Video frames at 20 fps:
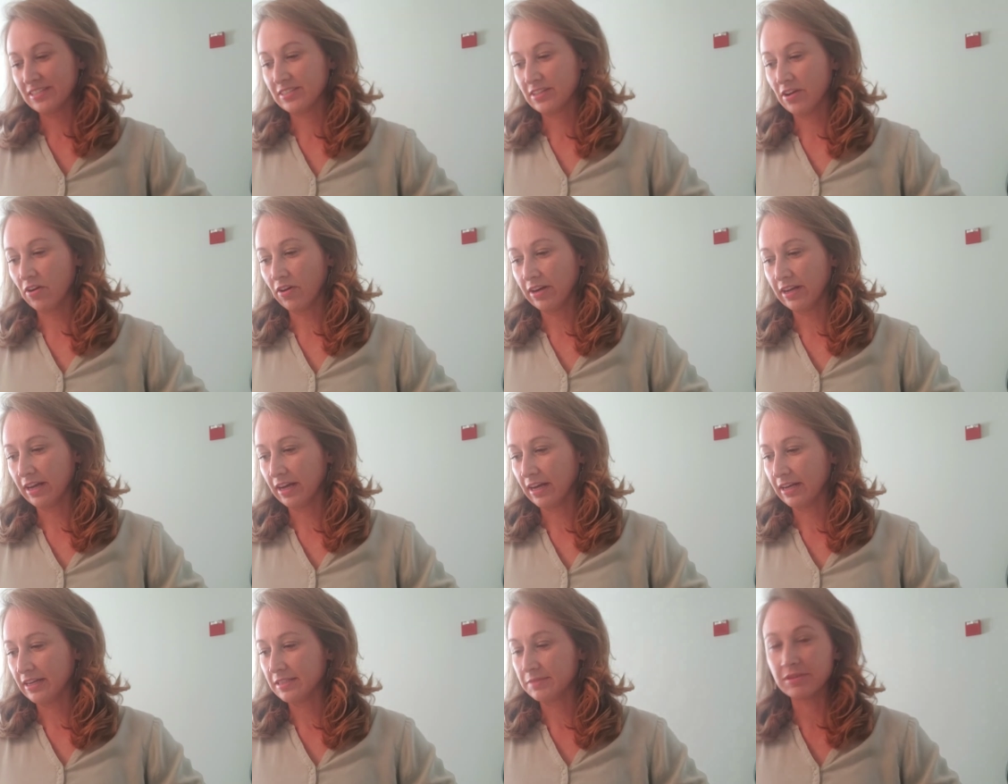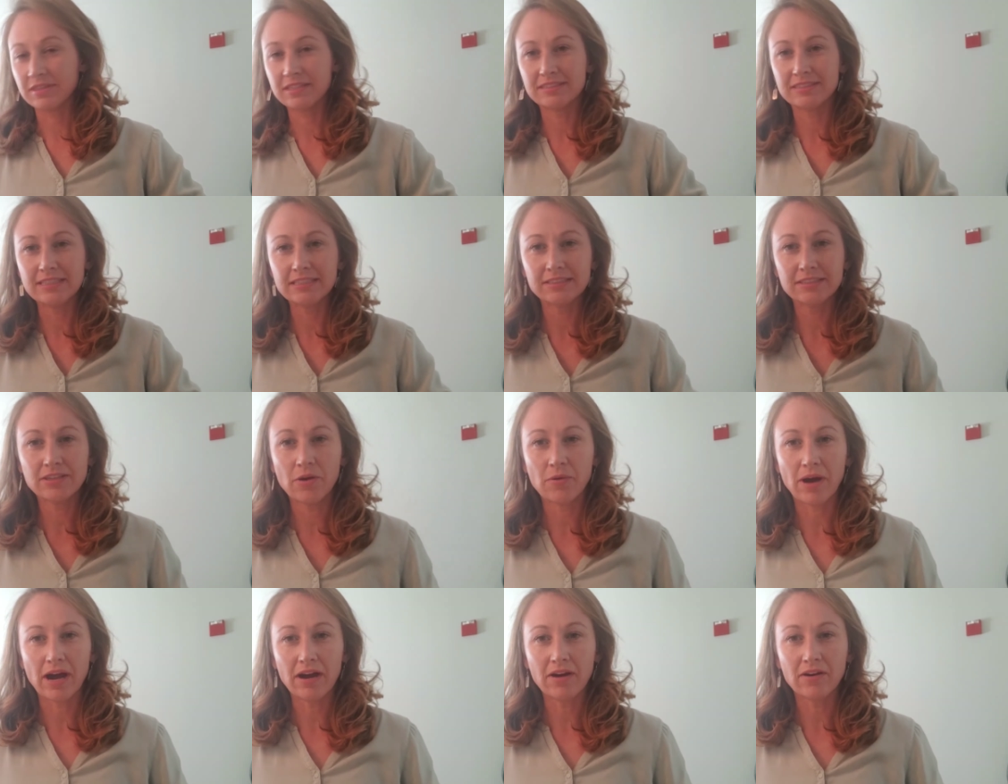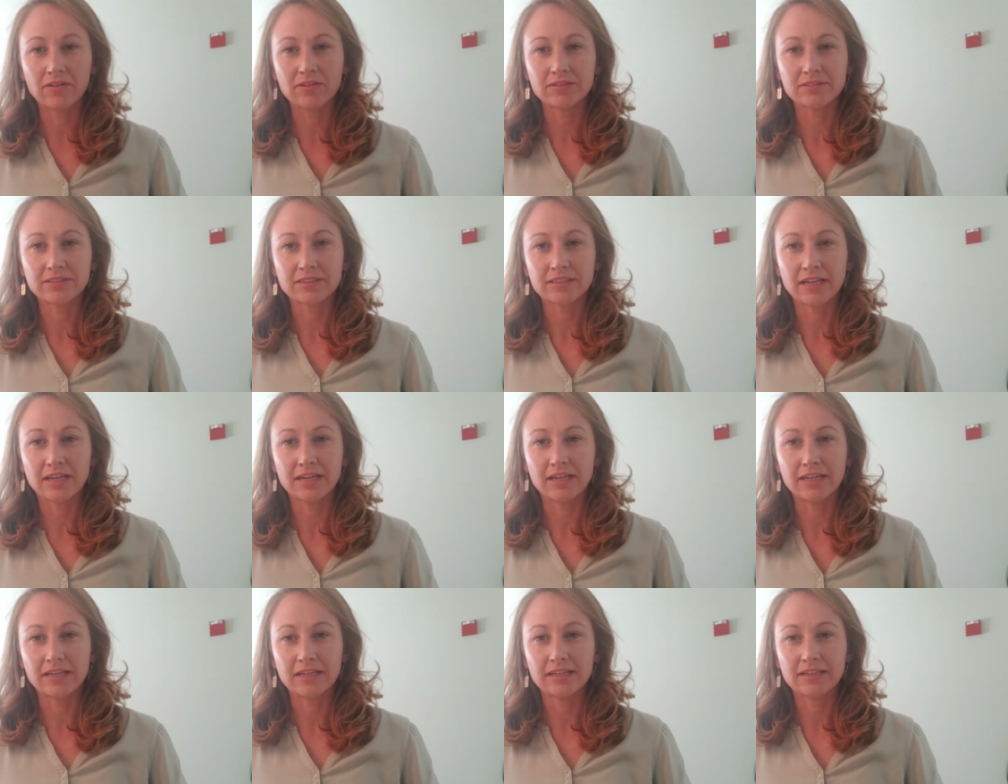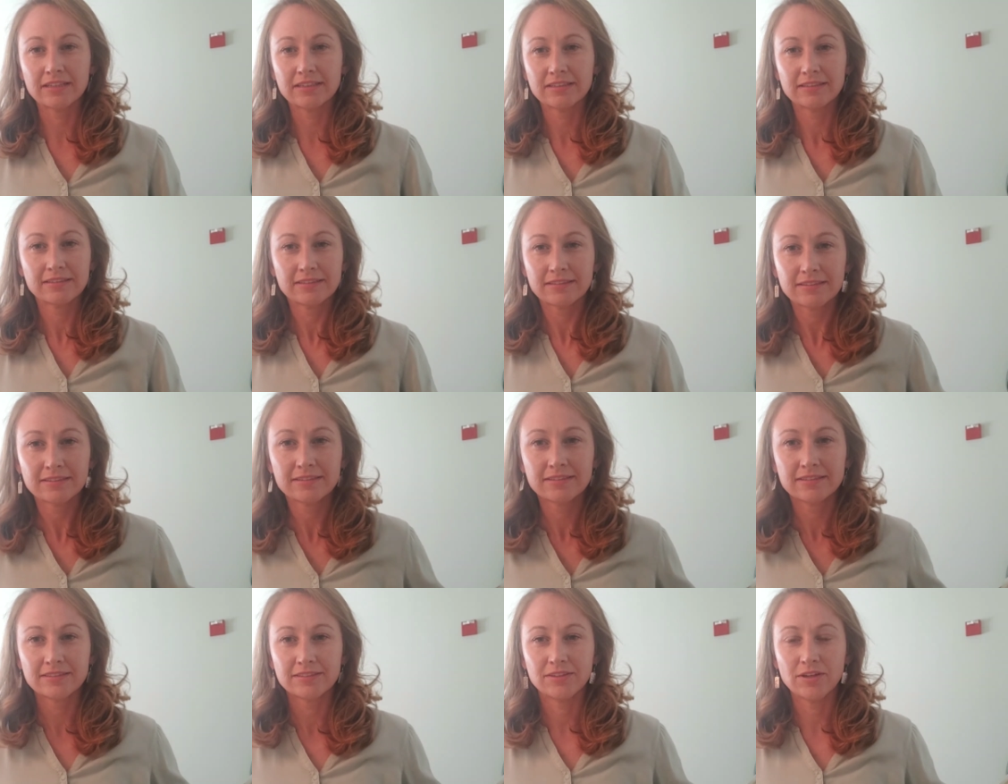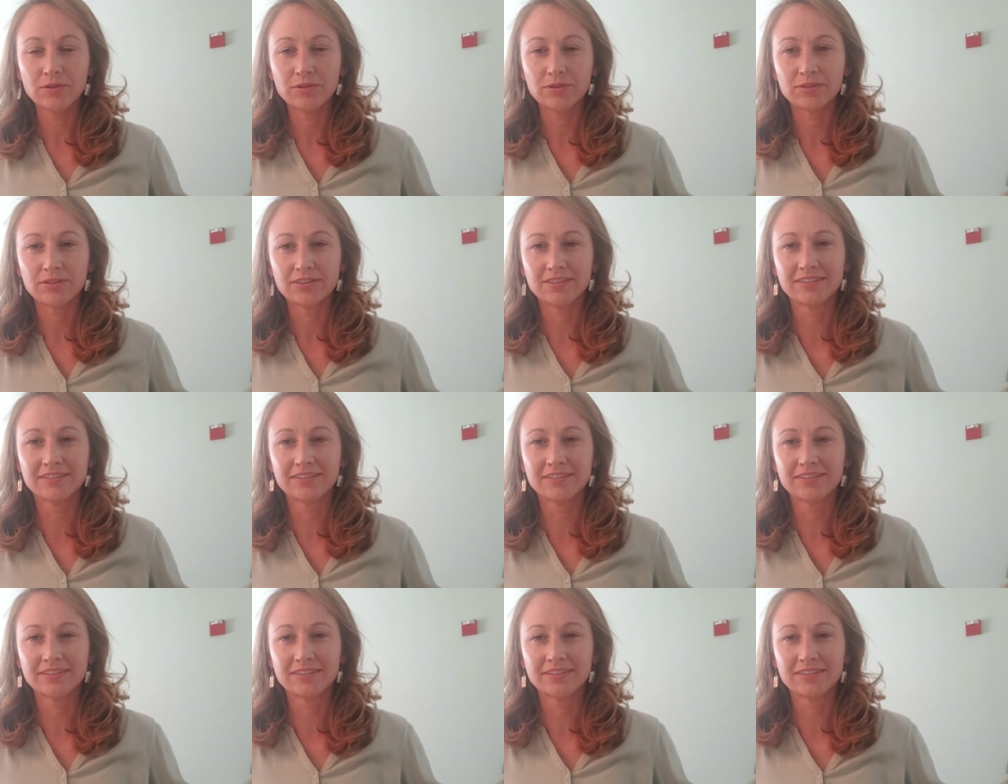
Sorry guys, but this needs to go out. Like, dude,